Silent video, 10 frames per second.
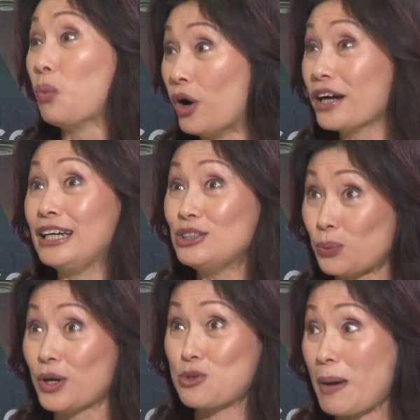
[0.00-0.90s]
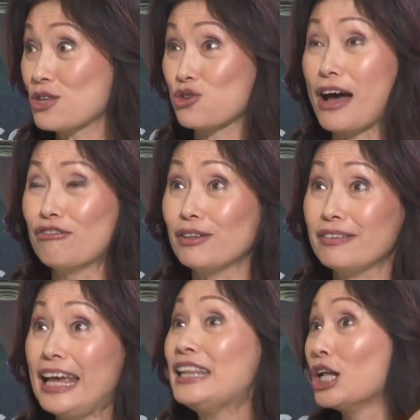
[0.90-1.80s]
working towards space travel
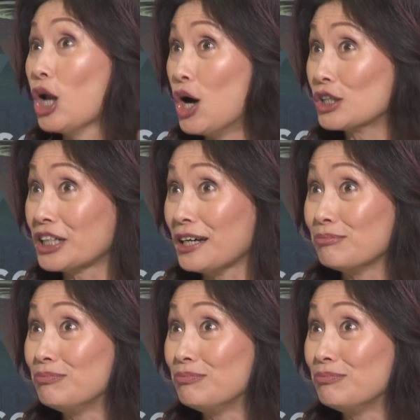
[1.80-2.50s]
in the long term?